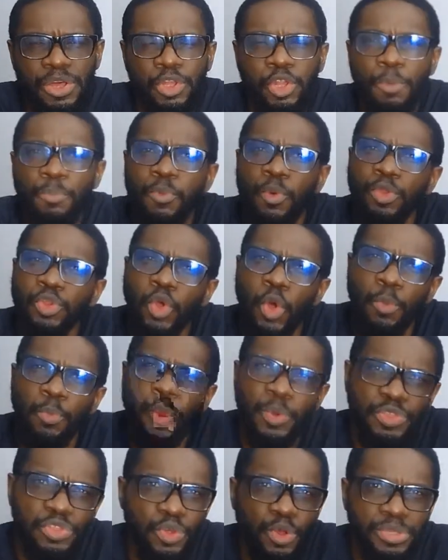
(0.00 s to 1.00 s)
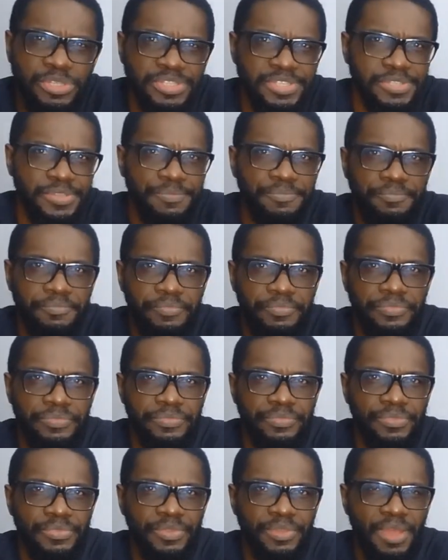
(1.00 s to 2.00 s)
Club World Cup with us.
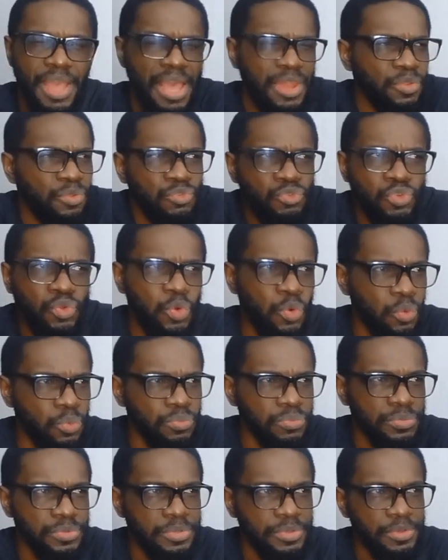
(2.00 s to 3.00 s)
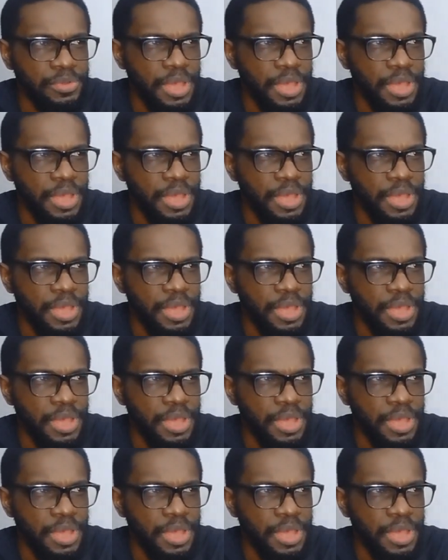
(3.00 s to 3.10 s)
I don't know.